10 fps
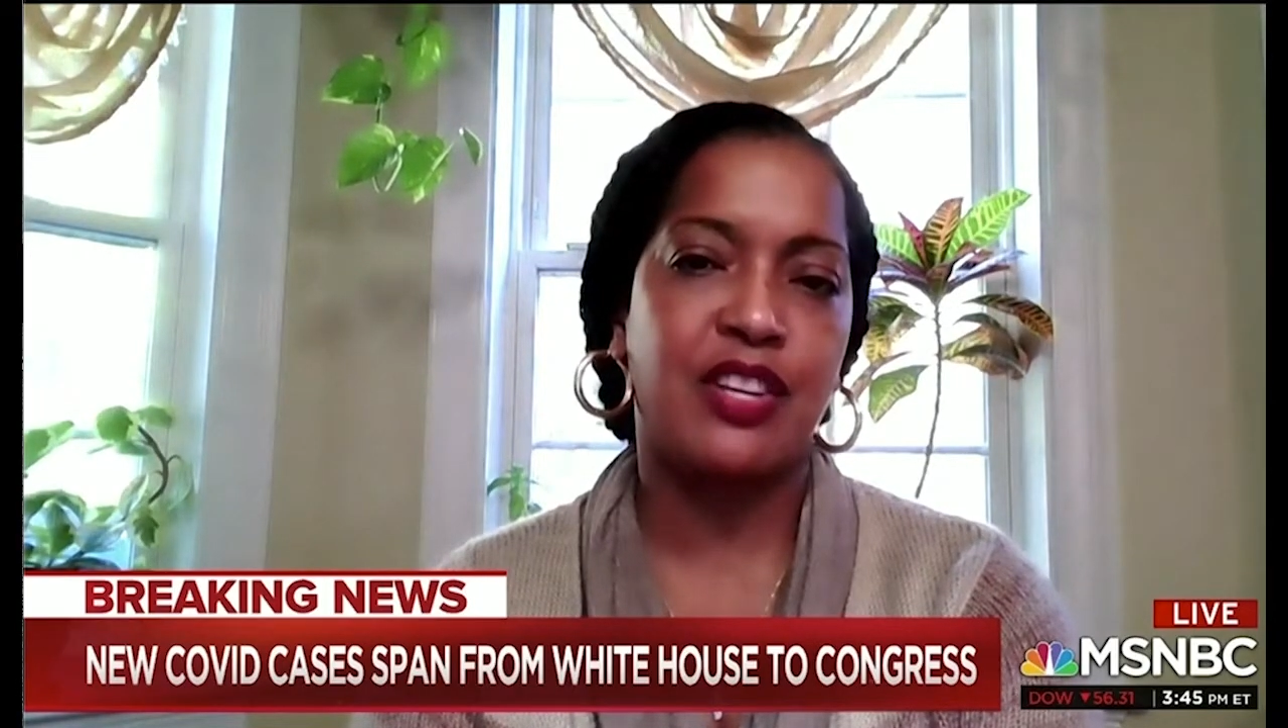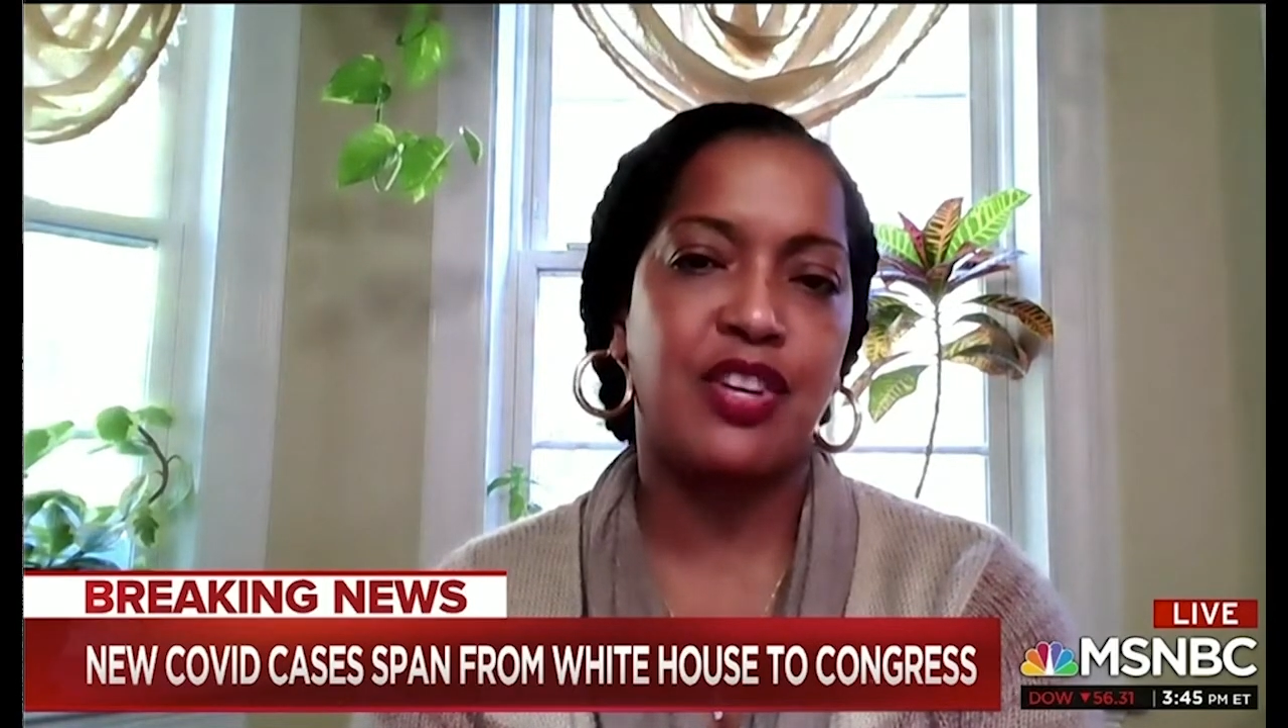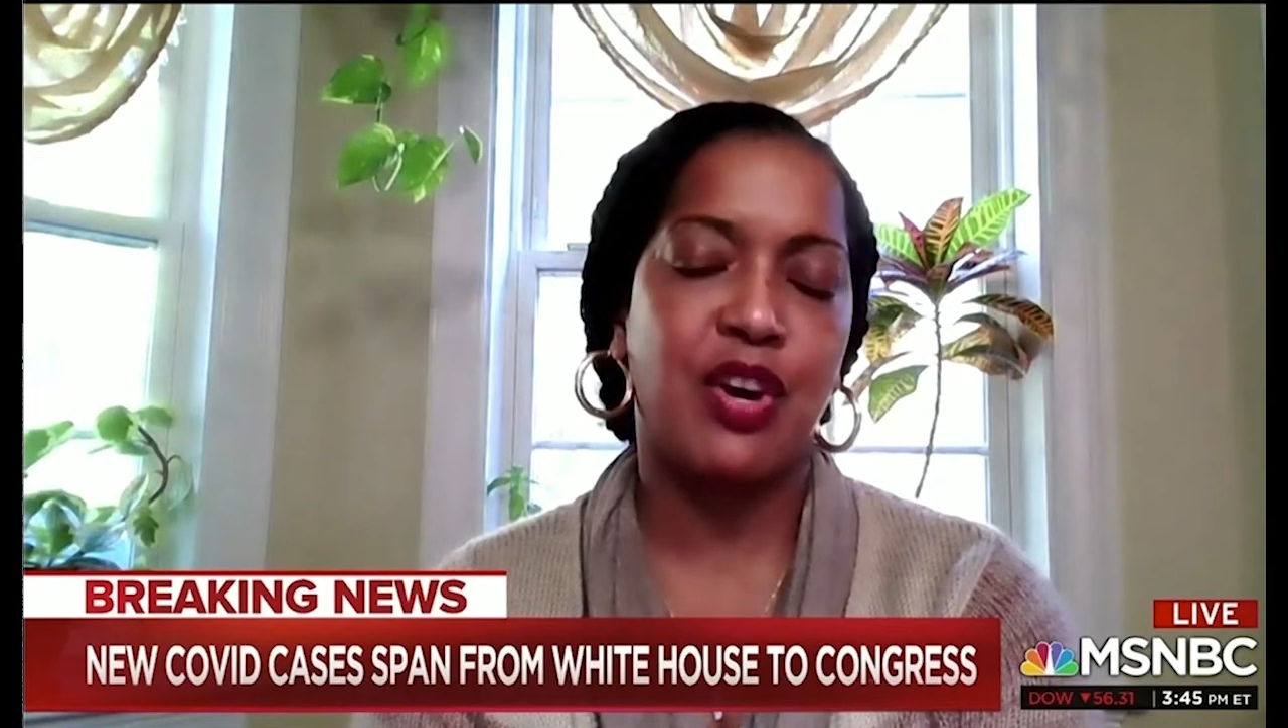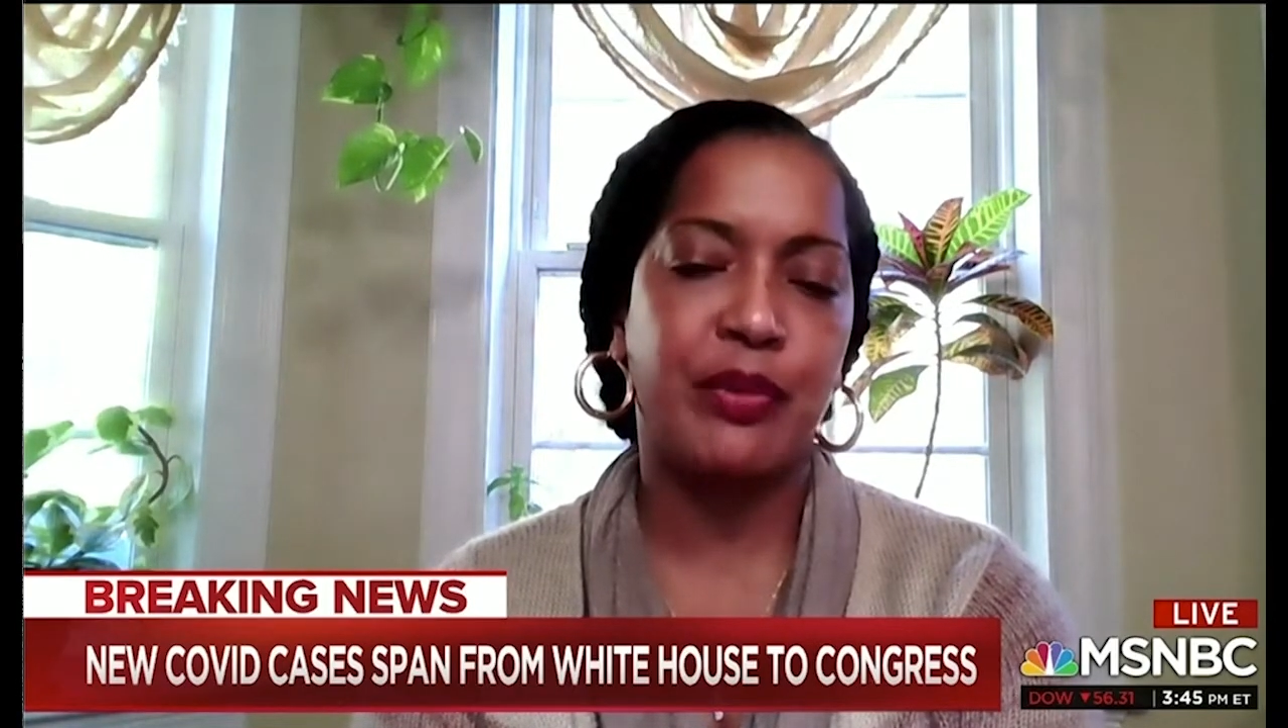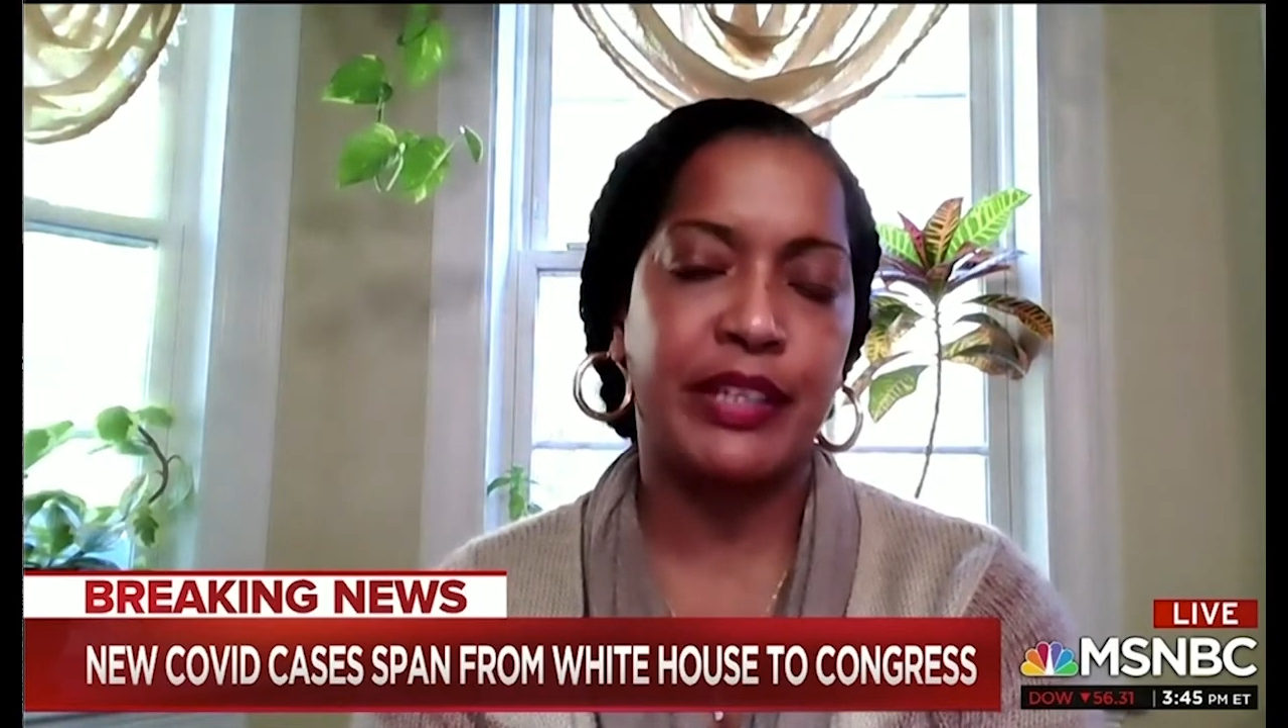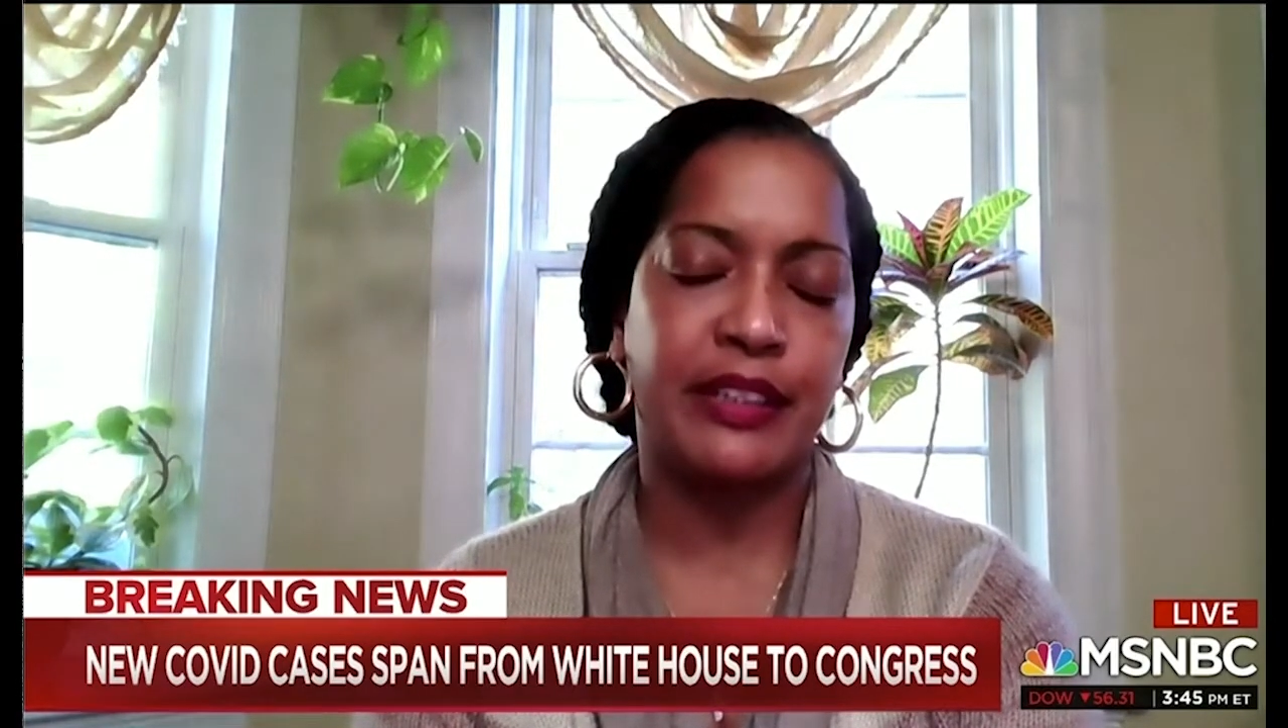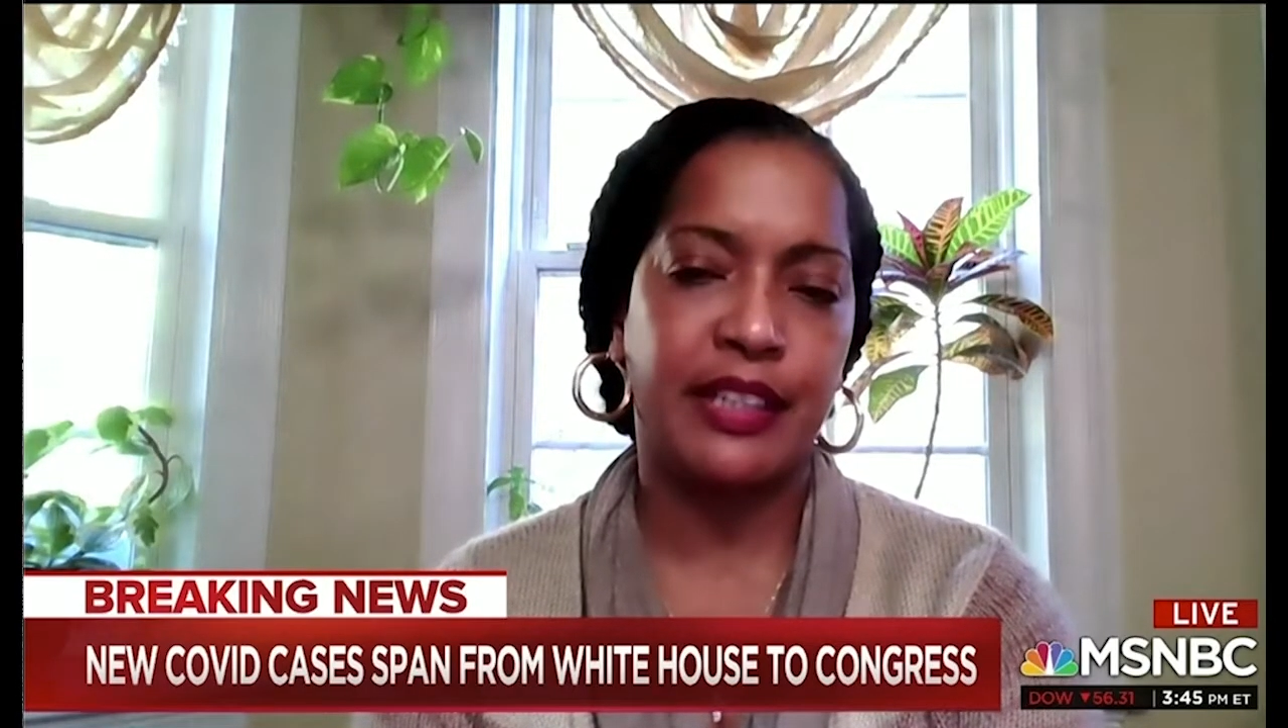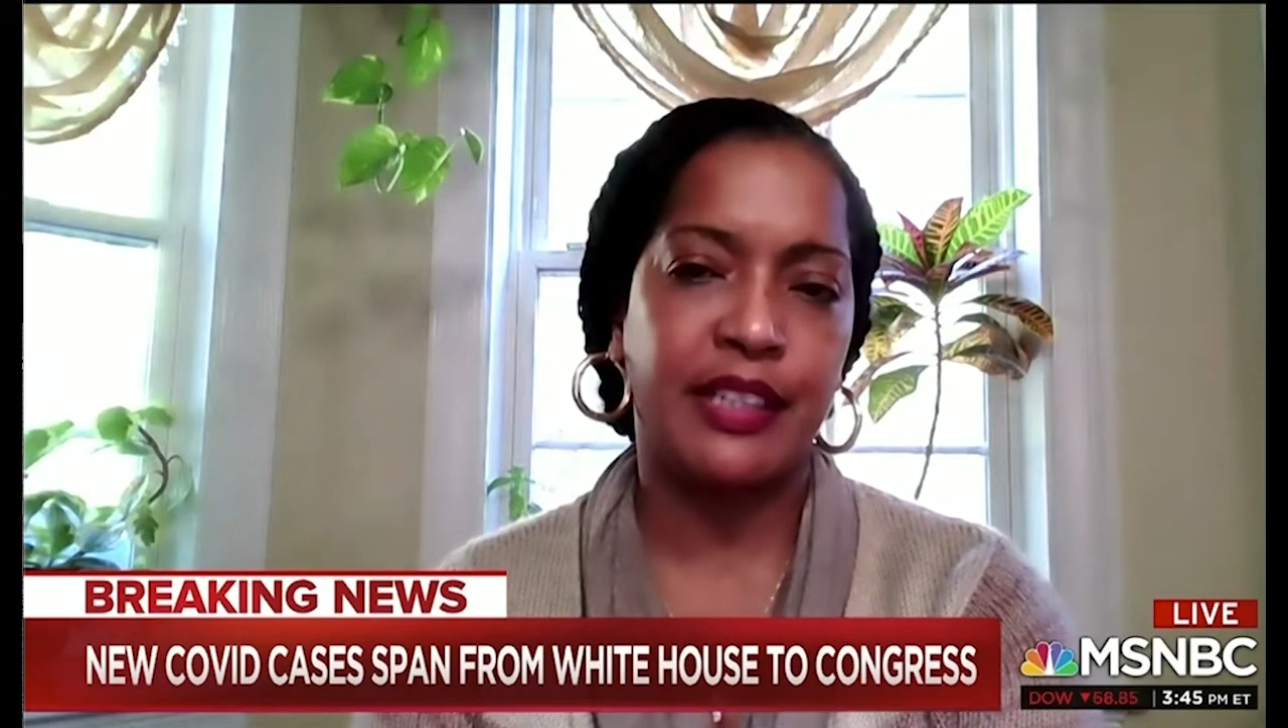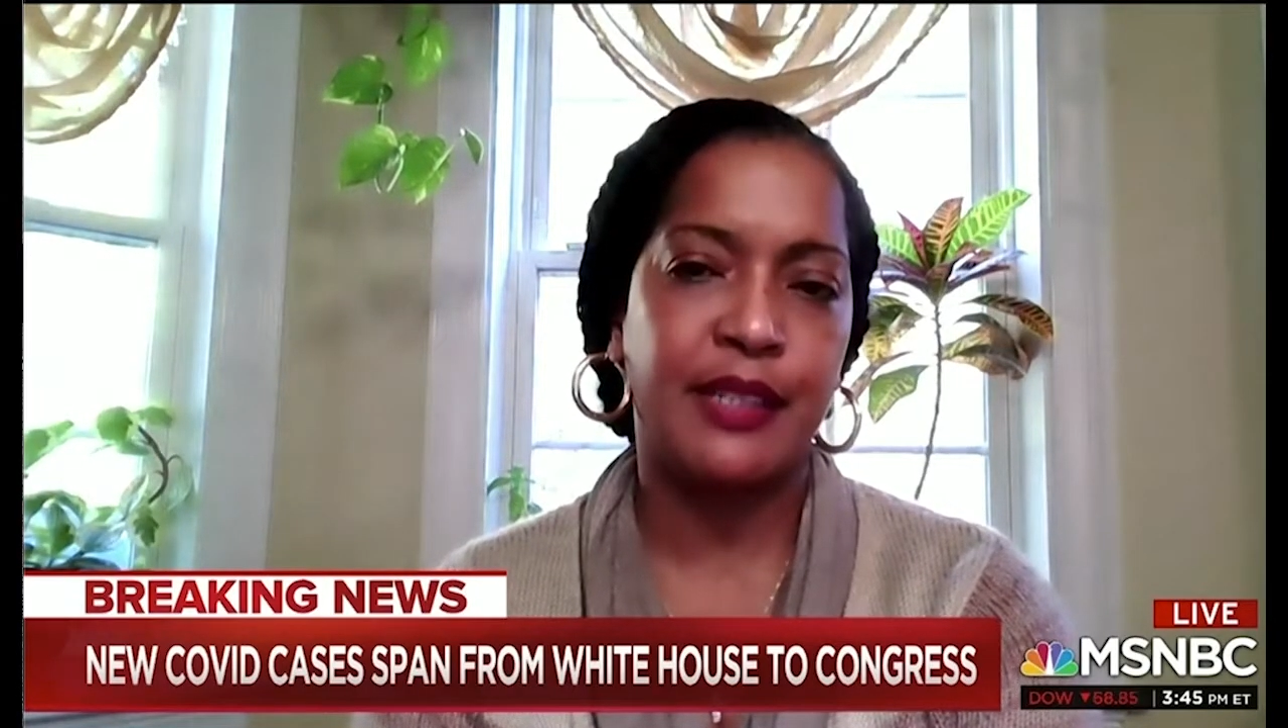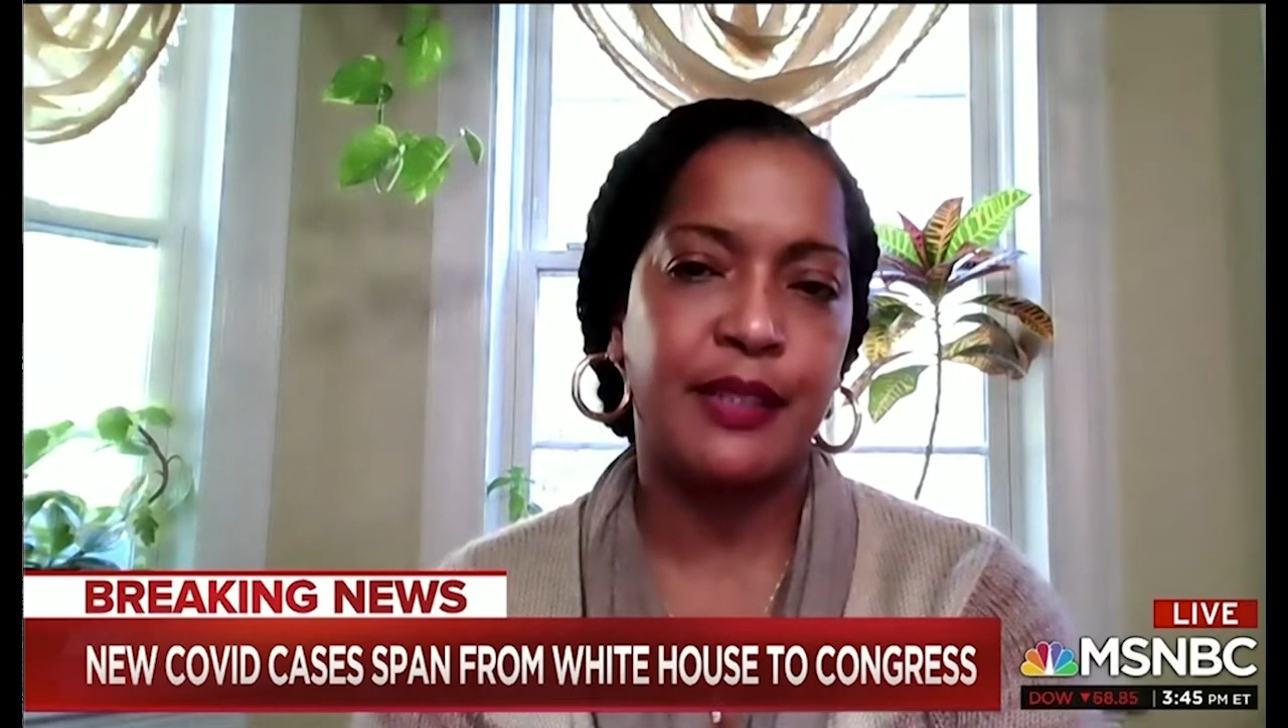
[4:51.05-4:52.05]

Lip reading: unknowingly.